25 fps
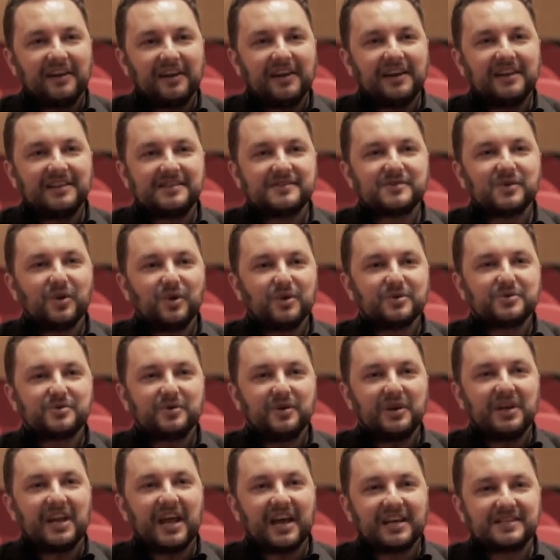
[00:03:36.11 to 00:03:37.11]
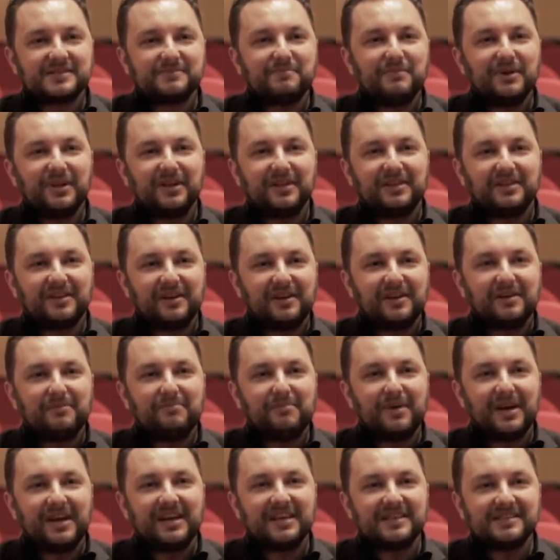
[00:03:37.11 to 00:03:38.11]
it's also an ex-military
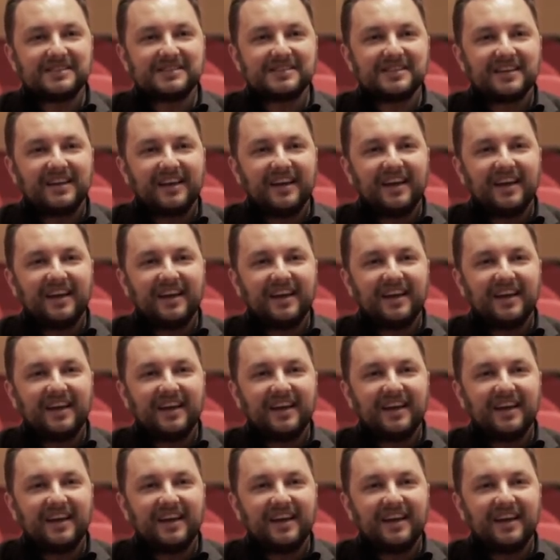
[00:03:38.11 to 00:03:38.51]
base.